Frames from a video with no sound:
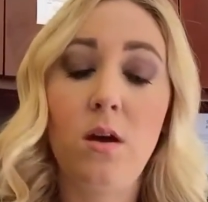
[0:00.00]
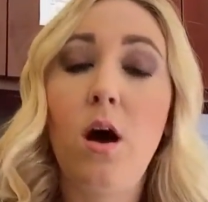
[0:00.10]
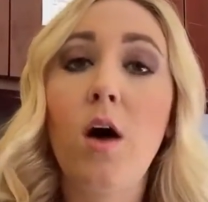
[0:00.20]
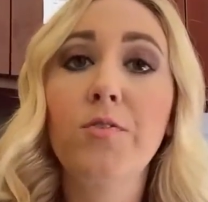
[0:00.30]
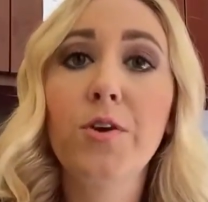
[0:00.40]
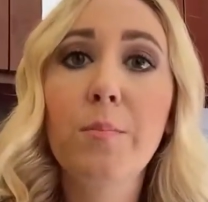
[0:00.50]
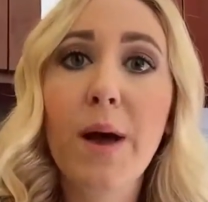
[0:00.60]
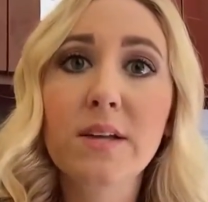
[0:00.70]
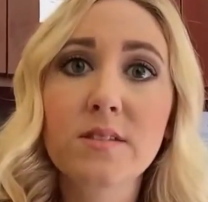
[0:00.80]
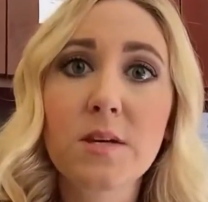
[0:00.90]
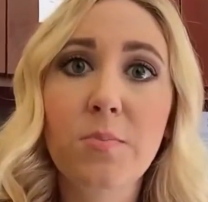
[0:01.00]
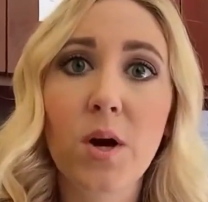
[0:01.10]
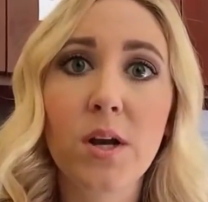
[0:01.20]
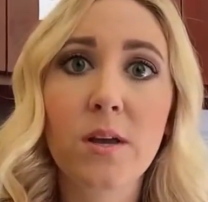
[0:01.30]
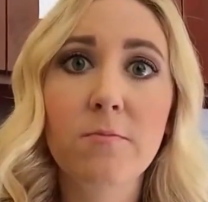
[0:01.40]
Offer a basket
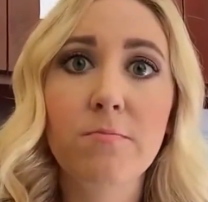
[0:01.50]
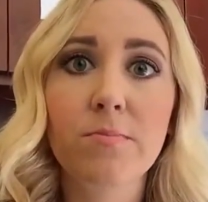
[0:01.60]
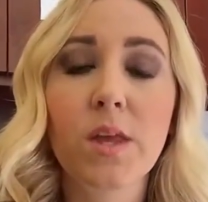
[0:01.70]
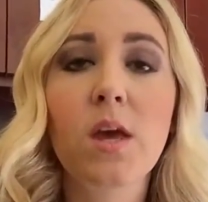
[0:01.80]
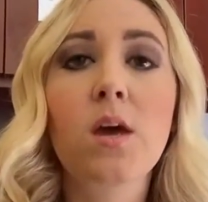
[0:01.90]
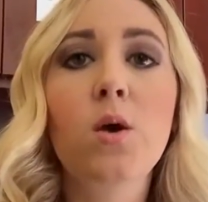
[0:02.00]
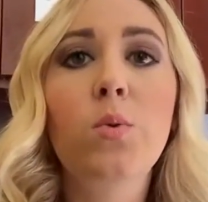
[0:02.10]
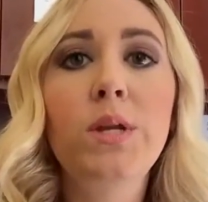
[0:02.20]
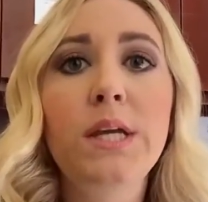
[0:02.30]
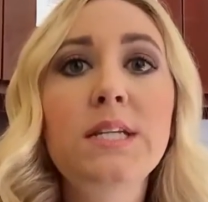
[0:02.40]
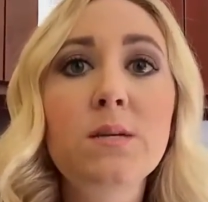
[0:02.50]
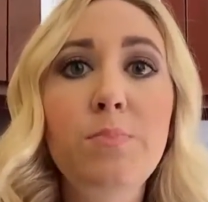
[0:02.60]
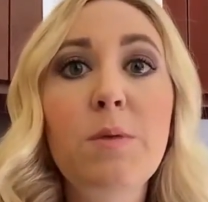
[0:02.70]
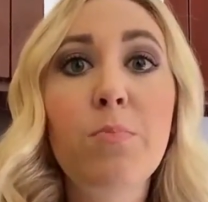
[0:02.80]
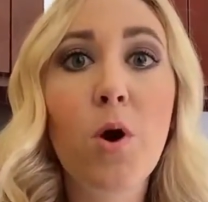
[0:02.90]
party. We need to
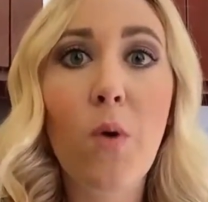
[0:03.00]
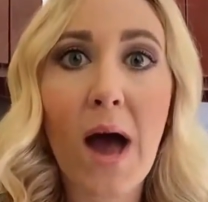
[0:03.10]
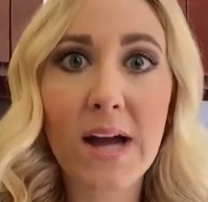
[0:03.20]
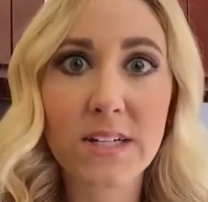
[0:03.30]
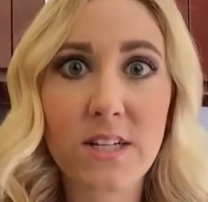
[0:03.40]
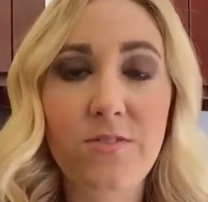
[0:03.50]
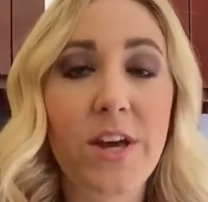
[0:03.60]
be proactive